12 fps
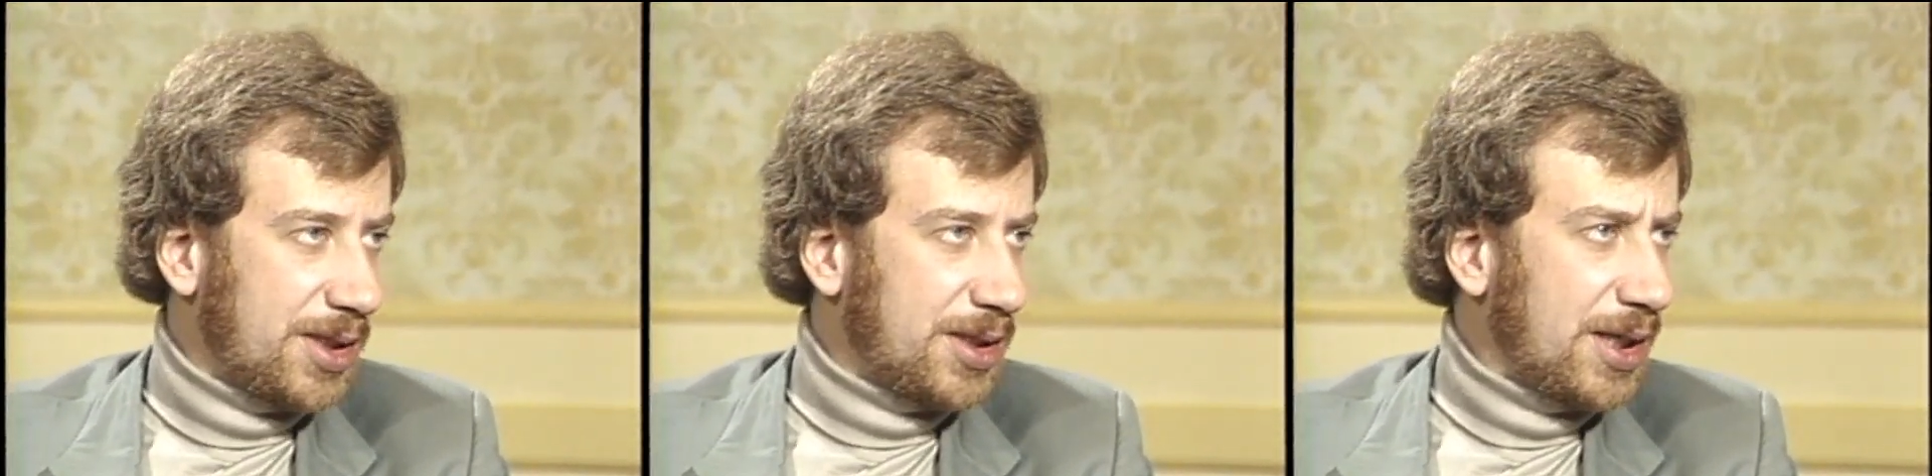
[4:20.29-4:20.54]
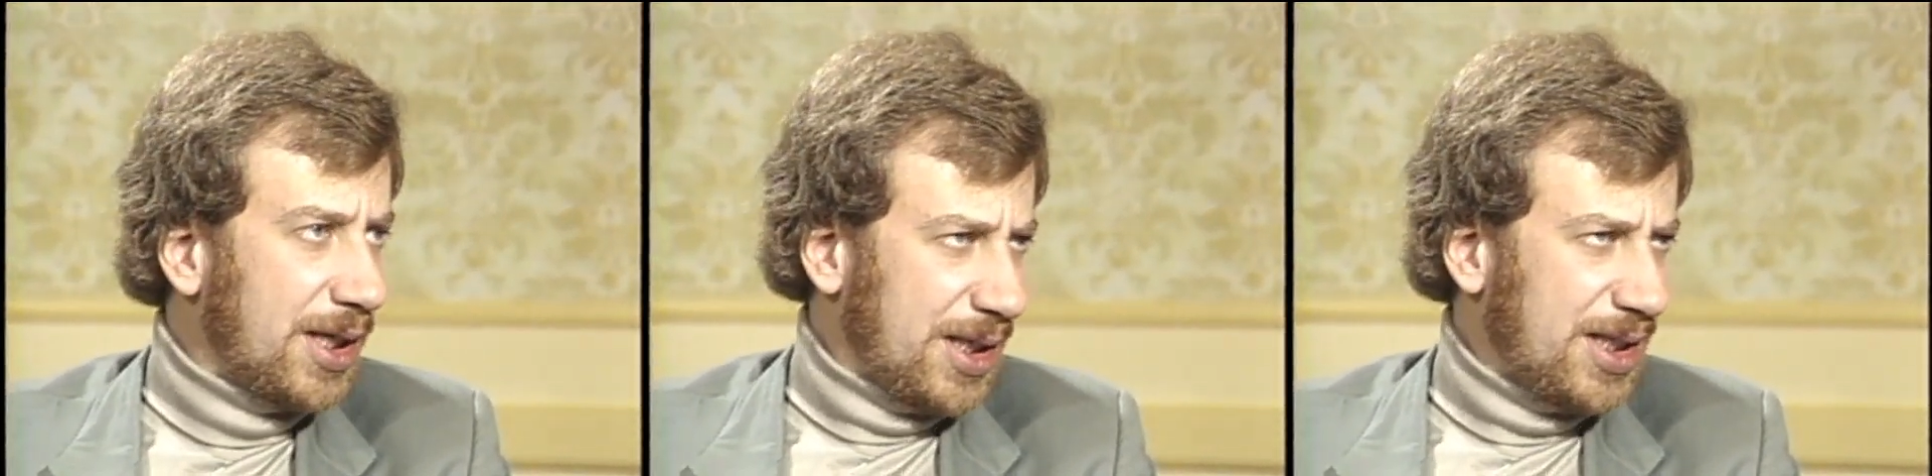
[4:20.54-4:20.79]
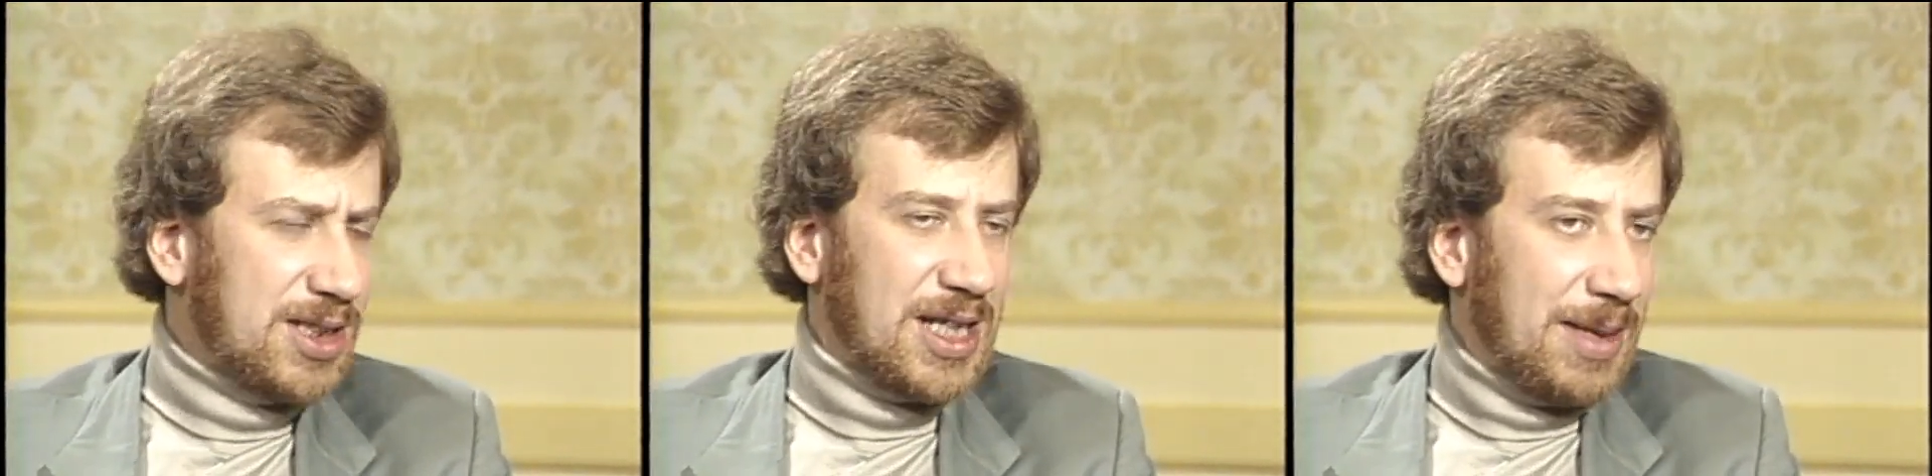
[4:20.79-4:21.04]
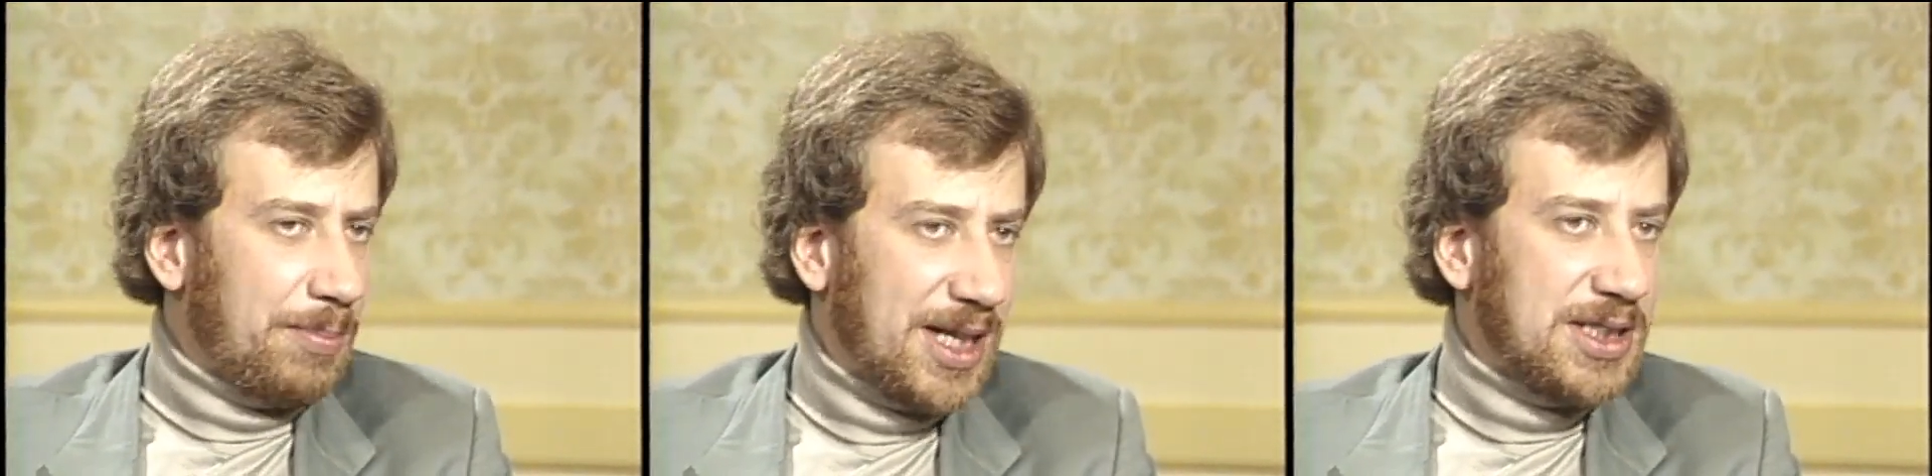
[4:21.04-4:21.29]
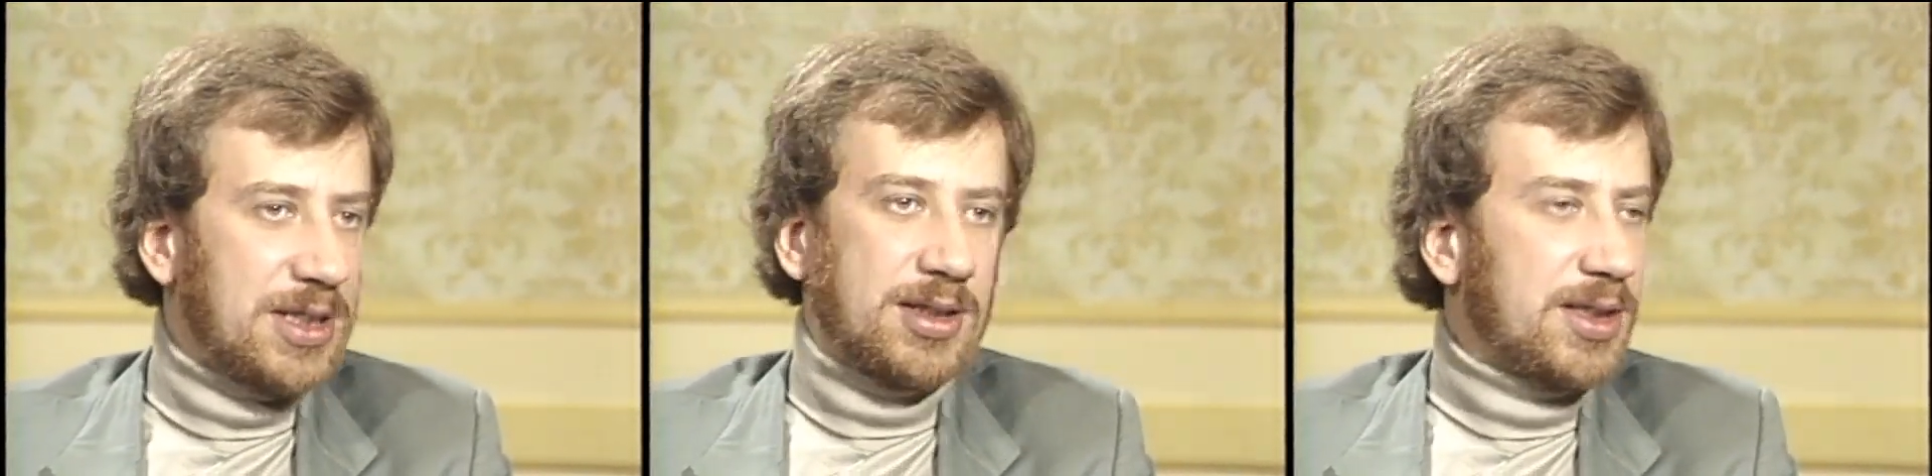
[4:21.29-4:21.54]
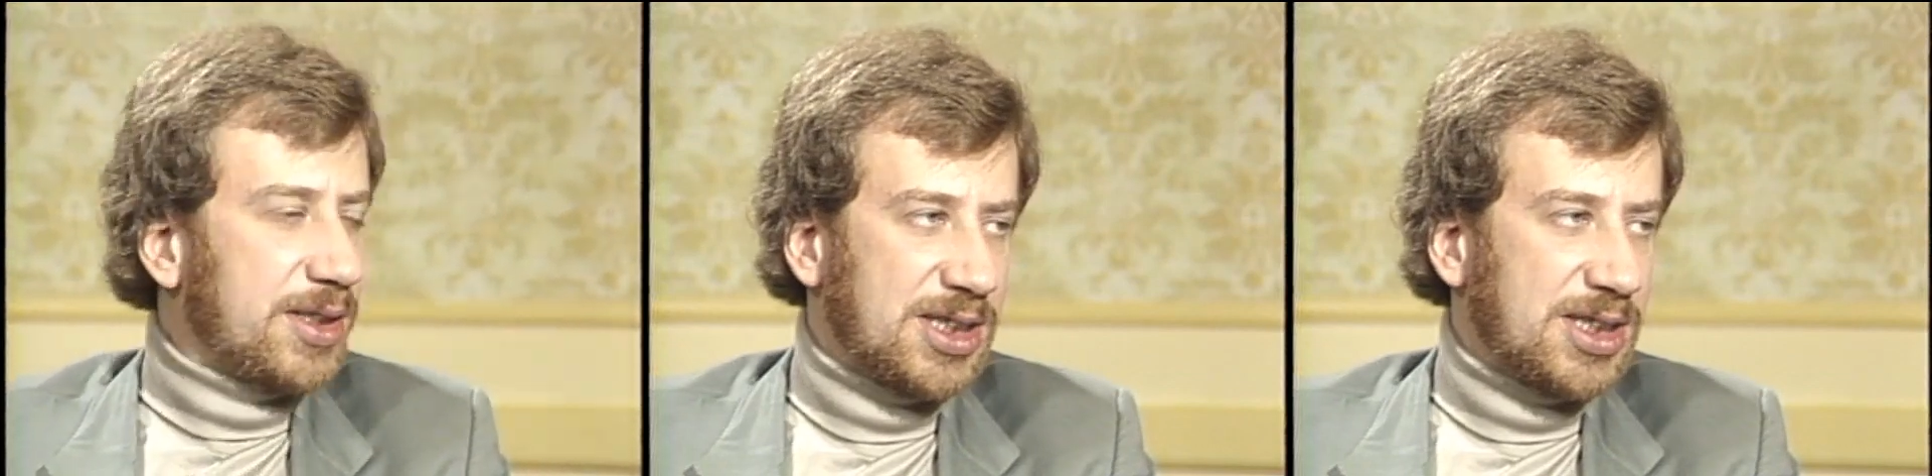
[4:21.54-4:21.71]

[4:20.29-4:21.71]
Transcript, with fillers: and it's basically the